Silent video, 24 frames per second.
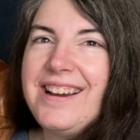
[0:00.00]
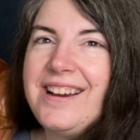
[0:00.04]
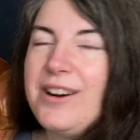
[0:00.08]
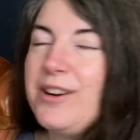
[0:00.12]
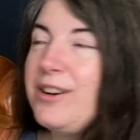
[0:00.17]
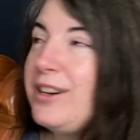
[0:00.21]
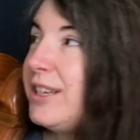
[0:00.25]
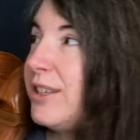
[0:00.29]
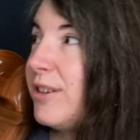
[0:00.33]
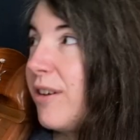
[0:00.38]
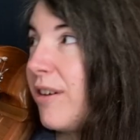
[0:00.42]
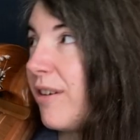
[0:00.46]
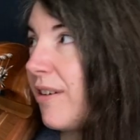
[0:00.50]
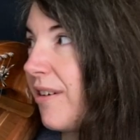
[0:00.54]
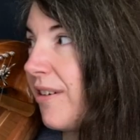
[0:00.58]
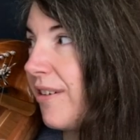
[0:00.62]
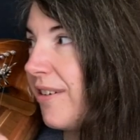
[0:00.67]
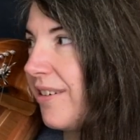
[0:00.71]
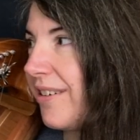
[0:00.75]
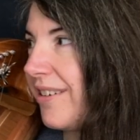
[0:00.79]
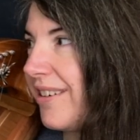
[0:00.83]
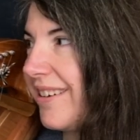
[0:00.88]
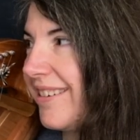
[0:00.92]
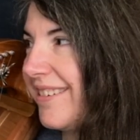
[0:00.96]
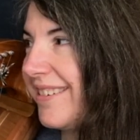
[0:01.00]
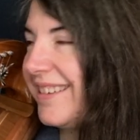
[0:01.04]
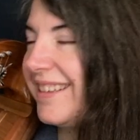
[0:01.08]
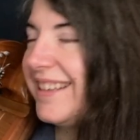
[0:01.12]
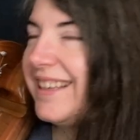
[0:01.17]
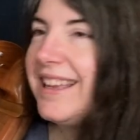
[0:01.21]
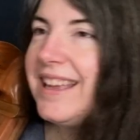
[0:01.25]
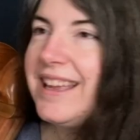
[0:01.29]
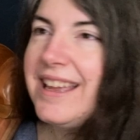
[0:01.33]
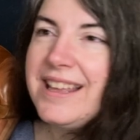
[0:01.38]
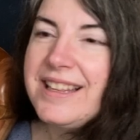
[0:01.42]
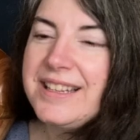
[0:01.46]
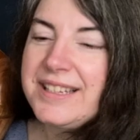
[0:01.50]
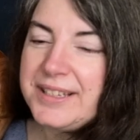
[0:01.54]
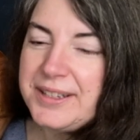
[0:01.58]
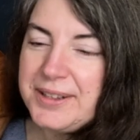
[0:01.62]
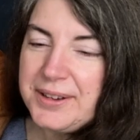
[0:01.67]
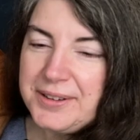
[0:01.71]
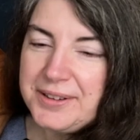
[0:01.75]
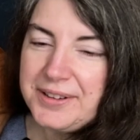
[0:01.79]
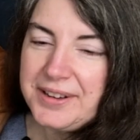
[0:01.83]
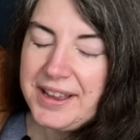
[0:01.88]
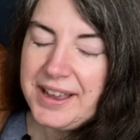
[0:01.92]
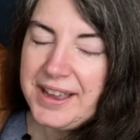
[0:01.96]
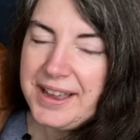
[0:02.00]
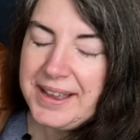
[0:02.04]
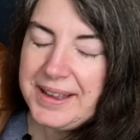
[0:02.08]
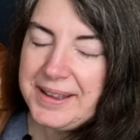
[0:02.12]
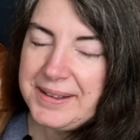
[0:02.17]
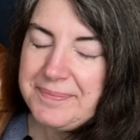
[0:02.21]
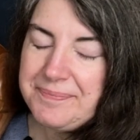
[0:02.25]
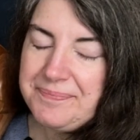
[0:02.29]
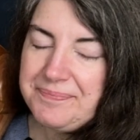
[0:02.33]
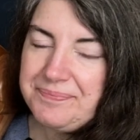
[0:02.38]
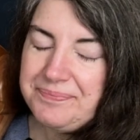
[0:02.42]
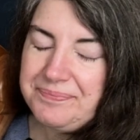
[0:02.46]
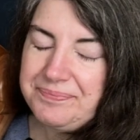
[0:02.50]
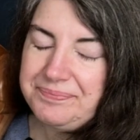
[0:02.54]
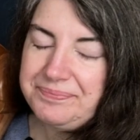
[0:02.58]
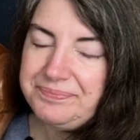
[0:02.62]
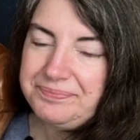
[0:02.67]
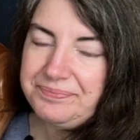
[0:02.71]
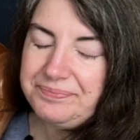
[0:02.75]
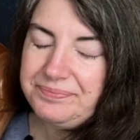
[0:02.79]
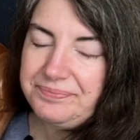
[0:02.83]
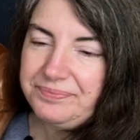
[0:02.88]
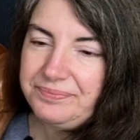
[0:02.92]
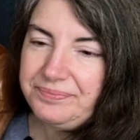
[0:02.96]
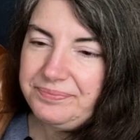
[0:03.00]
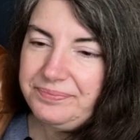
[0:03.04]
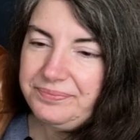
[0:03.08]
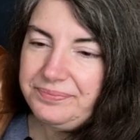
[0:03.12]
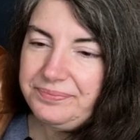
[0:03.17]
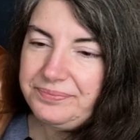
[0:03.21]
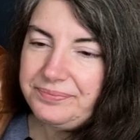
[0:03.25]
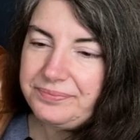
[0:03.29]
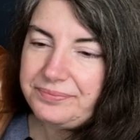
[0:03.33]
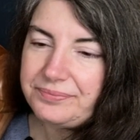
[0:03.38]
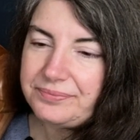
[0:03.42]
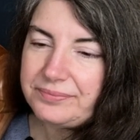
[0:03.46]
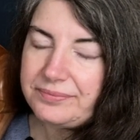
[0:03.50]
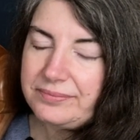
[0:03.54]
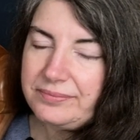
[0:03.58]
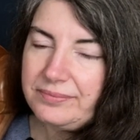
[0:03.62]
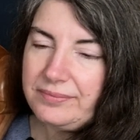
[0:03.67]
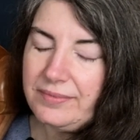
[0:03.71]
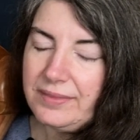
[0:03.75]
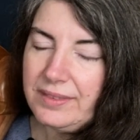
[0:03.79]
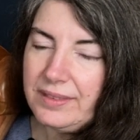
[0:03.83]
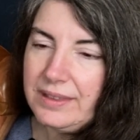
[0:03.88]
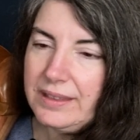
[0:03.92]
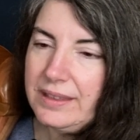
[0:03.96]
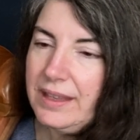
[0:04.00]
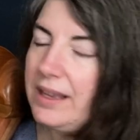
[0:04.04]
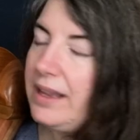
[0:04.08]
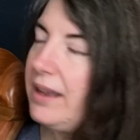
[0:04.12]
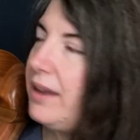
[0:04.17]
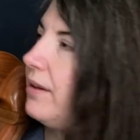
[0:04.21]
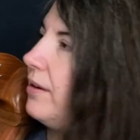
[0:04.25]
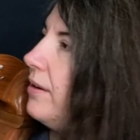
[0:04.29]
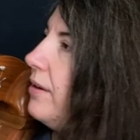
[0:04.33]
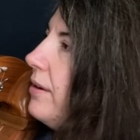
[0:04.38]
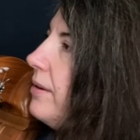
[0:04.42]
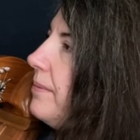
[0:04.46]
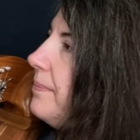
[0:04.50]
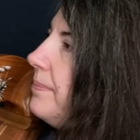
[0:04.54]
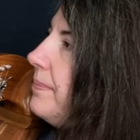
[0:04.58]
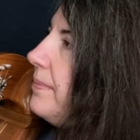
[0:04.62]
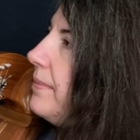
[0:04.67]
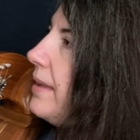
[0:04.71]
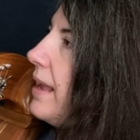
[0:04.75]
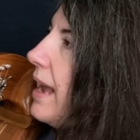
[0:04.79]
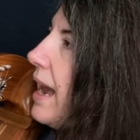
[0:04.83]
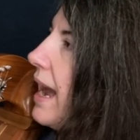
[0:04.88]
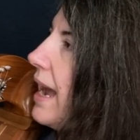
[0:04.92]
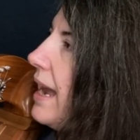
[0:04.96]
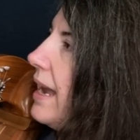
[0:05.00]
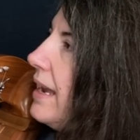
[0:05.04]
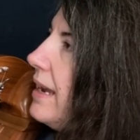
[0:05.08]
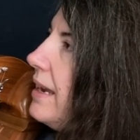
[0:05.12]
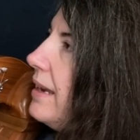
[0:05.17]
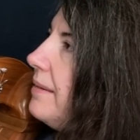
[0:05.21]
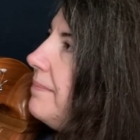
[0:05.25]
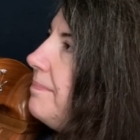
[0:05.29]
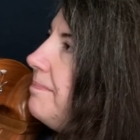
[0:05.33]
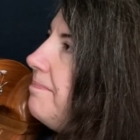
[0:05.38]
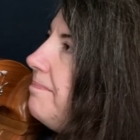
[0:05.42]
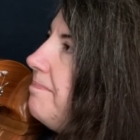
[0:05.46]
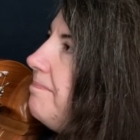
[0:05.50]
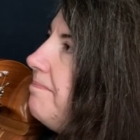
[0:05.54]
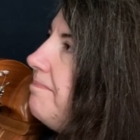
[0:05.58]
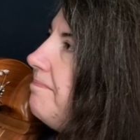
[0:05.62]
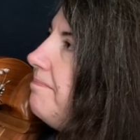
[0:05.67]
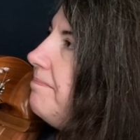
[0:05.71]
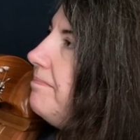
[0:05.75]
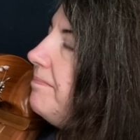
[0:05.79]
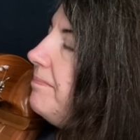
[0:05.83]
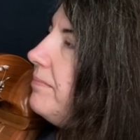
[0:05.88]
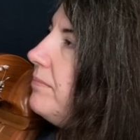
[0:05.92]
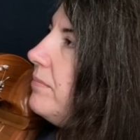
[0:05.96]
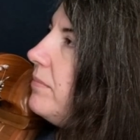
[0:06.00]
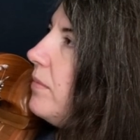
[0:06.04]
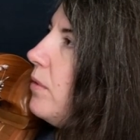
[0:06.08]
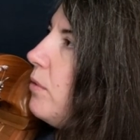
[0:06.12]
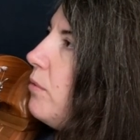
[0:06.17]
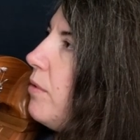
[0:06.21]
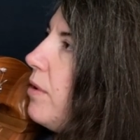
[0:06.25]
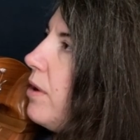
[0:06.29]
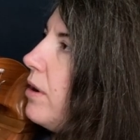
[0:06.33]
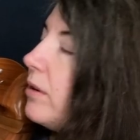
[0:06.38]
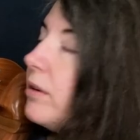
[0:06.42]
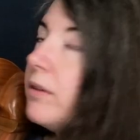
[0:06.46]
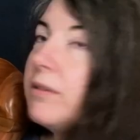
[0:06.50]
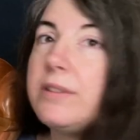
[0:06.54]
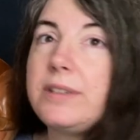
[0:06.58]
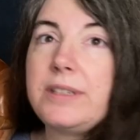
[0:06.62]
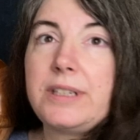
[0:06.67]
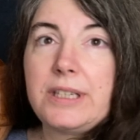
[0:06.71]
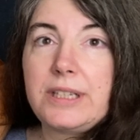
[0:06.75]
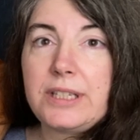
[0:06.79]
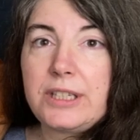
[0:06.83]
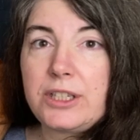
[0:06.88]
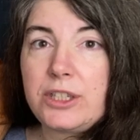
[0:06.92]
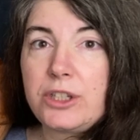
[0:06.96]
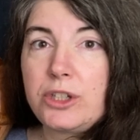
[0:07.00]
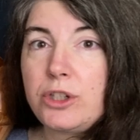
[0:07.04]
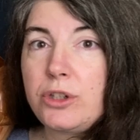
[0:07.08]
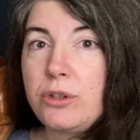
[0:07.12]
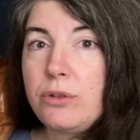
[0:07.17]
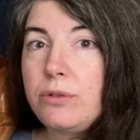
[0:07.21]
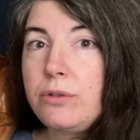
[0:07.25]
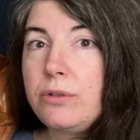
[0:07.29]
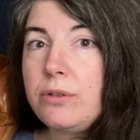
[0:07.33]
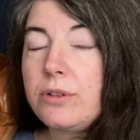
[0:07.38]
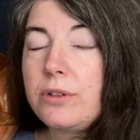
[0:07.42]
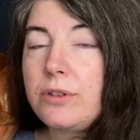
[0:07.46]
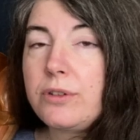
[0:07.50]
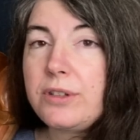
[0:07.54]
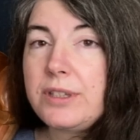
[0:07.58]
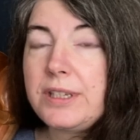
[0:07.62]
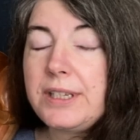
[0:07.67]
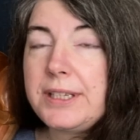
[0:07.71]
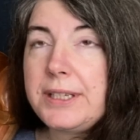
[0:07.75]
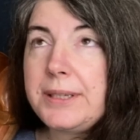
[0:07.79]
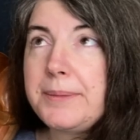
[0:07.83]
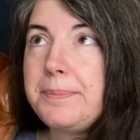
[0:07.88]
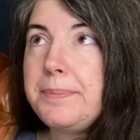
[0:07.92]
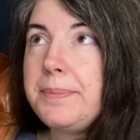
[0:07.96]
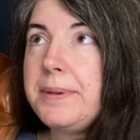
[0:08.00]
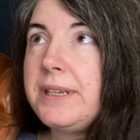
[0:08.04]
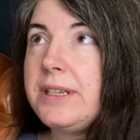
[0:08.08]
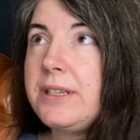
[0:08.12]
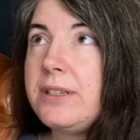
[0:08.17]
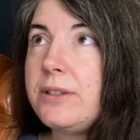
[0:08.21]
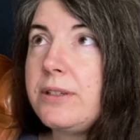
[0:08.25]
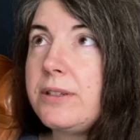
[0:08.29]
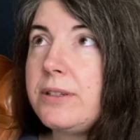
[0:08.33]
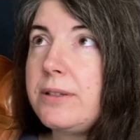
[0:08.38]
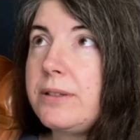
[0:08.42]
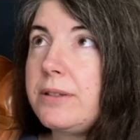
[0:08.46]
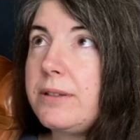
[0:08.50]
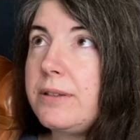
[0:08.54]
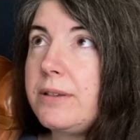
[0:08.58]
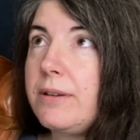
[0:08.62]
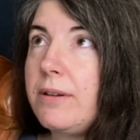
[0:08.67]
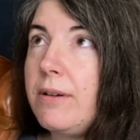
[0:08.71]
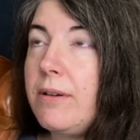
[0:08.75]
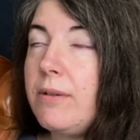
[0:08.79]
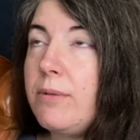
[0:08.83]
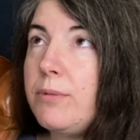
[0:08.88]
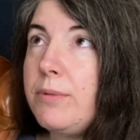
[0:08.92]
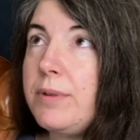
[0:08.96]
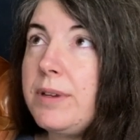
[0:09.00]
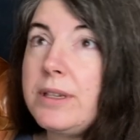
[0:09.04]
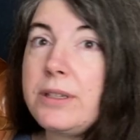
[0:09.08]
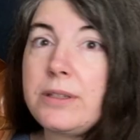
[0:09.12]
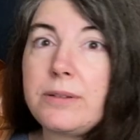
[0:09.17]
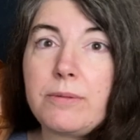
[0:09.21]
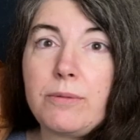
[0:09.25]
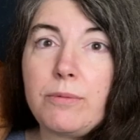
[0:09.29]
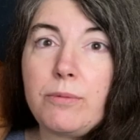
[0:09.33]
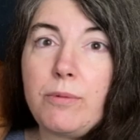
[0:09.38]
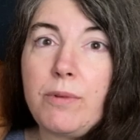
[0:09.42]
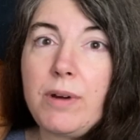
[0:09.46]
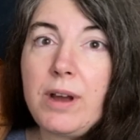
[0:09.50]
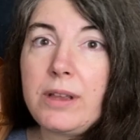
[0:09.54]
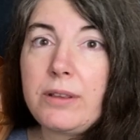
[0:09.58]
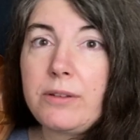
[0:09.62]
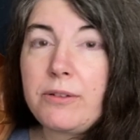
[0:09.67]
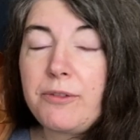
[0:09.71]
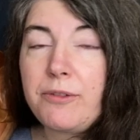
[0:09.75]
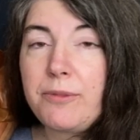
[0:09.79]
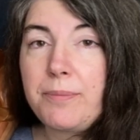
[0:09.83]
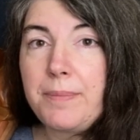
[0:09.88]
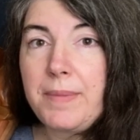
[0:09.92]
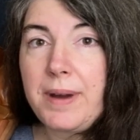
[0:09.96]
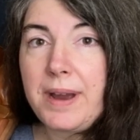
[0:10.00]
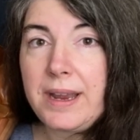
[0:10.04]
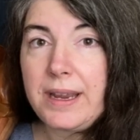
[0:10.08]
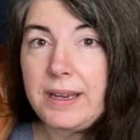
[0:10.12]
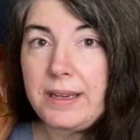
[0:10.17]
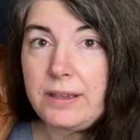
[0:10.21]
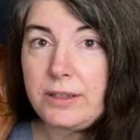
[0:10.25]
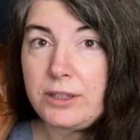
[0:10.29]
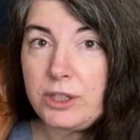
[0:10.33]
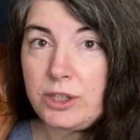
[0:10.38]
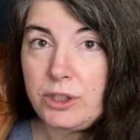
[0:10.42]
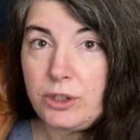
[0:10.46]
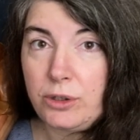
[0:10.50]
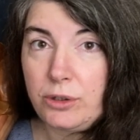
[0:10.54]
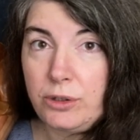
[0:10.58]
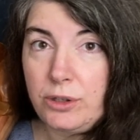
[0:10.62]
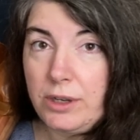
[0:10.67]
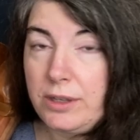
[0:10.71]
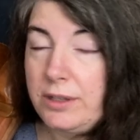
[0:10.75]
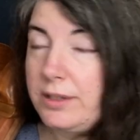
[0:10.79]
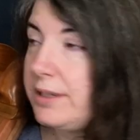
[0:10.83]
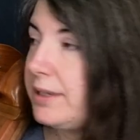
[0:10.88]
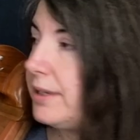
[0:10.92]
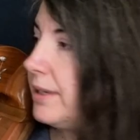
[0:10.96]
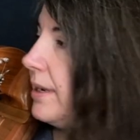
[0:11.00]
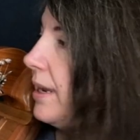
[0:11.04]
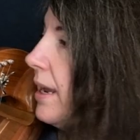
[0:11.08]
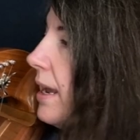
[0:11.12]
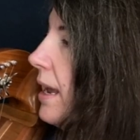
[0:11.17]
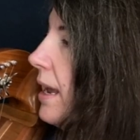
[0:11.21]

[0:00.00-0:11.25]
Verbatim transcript: or oh, little girl. So um, um, I work on this tune, on this piece uh, with one of my students.